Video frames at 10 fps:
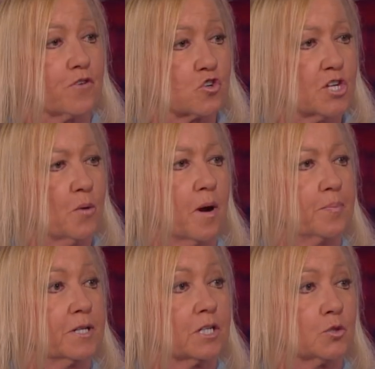first home up
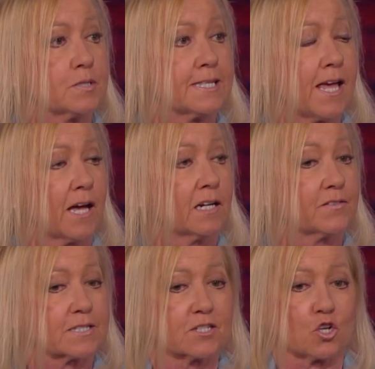in Louisiana,
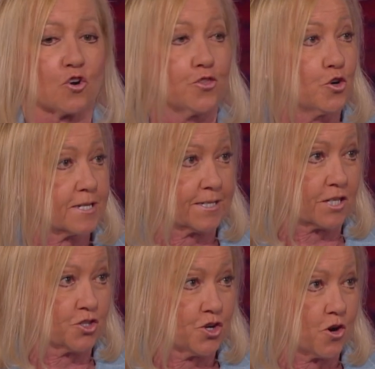this is our
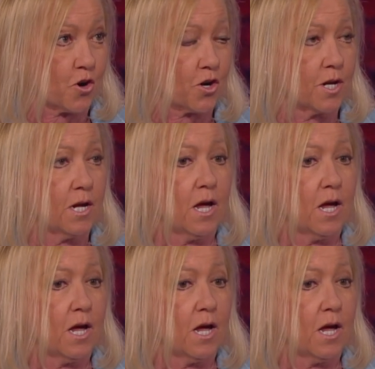36th year,